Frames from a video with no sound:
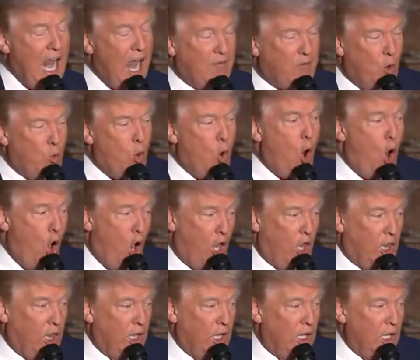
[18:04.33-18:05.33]
going to have a
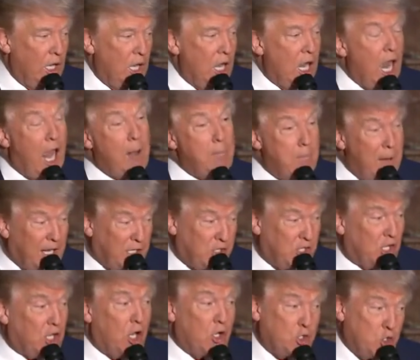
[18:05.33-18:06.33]
wall. And
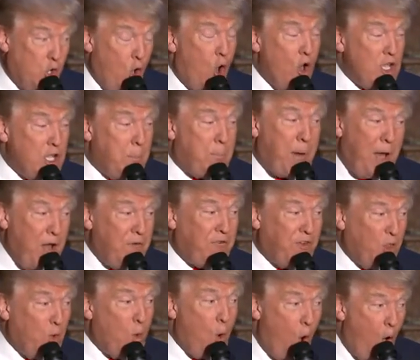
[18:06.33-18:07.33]
Mexico's going to pay
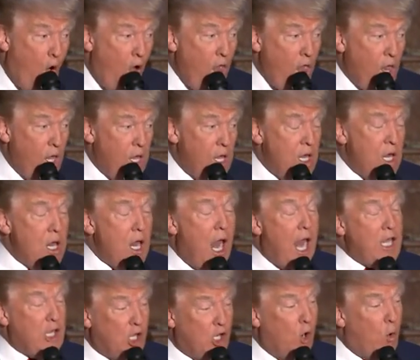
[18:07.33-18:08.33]
for the wall.
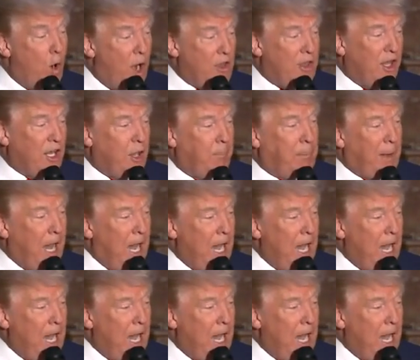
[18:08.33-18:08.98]
And you know why they're going